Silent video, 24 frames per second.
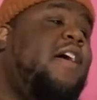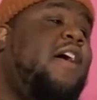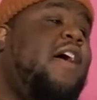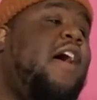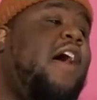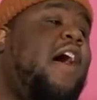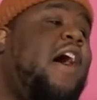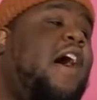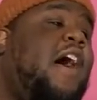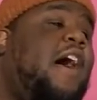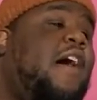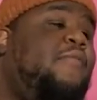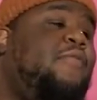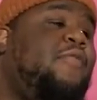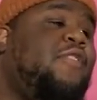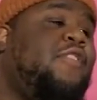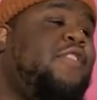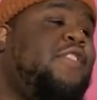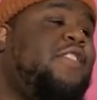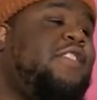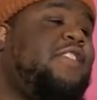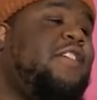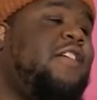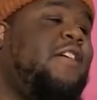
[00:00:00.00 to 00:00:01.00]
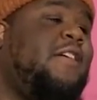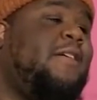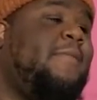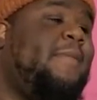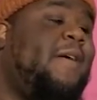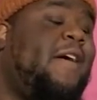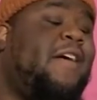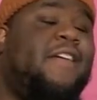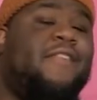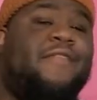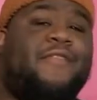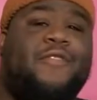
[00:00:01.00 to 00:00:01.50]
We're going to talk
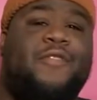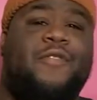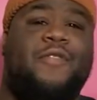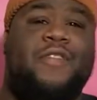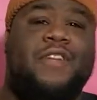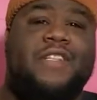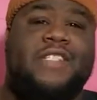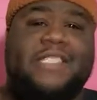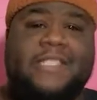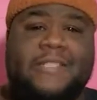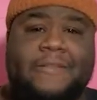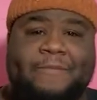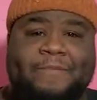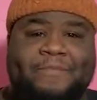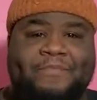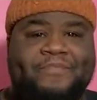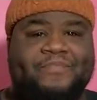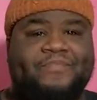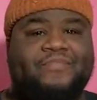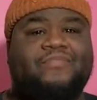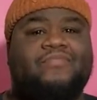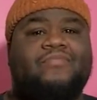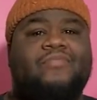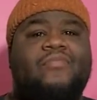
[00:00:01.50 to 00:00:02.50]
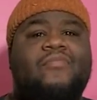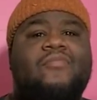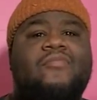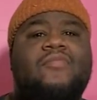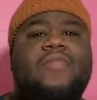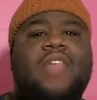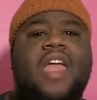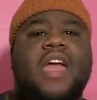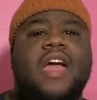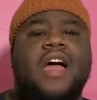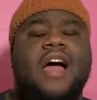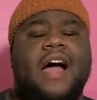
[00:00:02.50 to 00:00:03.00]
about, of course,
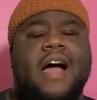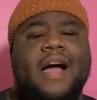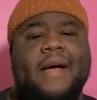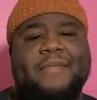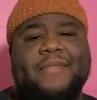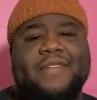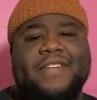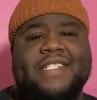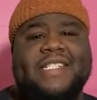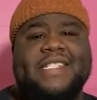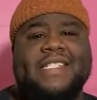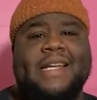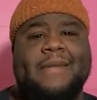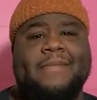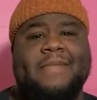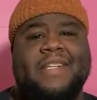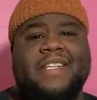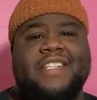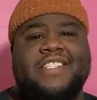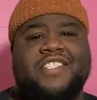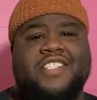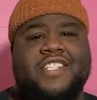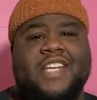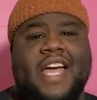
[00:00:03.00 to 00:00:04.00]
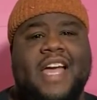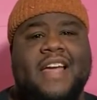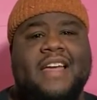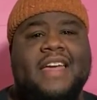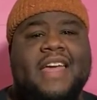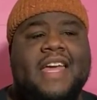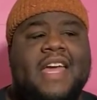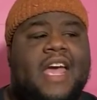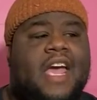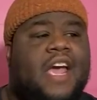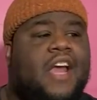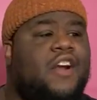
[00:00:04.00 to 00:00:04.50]
your stimulus check,
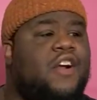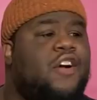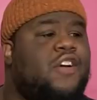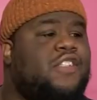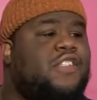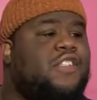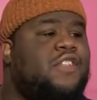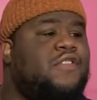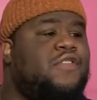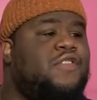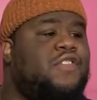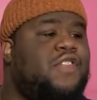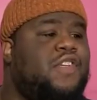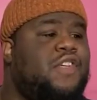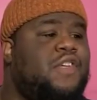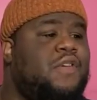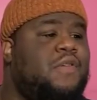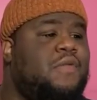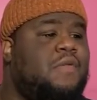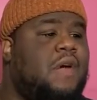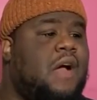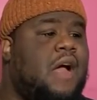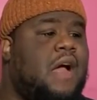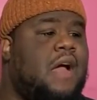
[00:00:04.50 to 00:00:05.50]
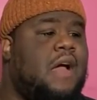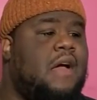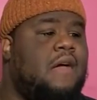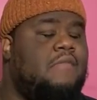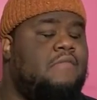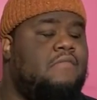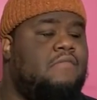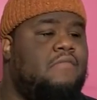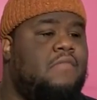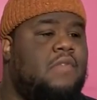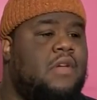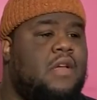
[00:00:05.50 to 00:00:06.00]
and also too,
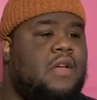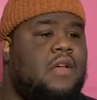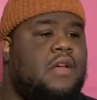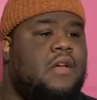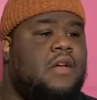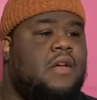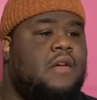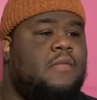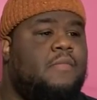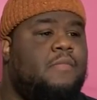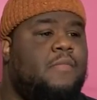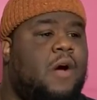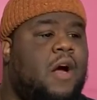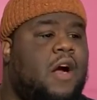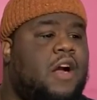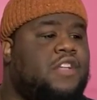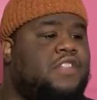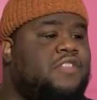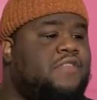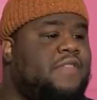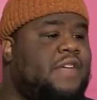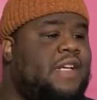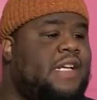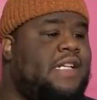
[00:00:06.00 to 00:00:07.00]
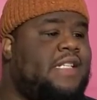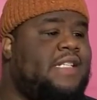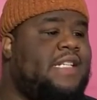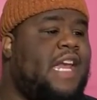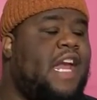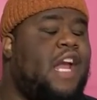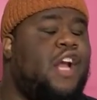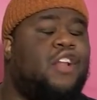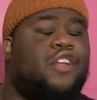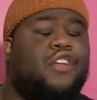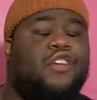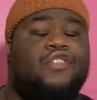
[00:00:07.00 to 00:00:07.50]
Marjorie
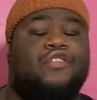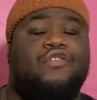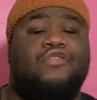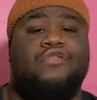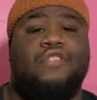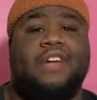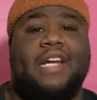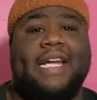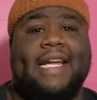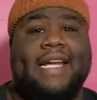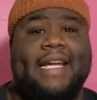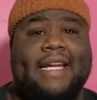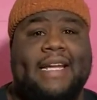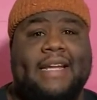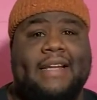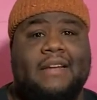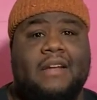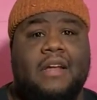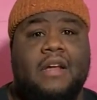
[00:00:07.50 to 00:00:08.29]
Taylor Greene,